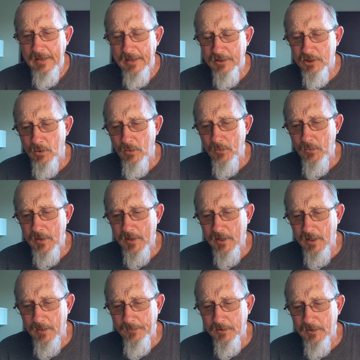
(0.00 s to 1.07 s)
And so when we
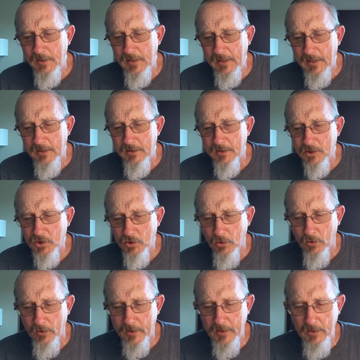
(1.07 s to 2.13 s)
come to the end of the
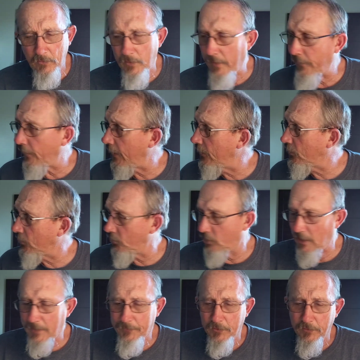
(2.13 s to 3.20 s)
story in Revelation
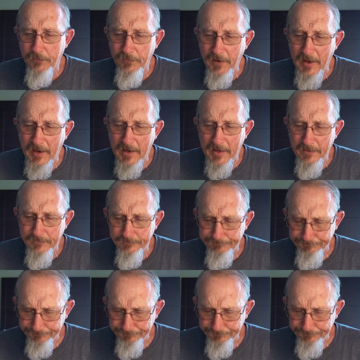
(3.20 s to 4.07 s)
chapter 5,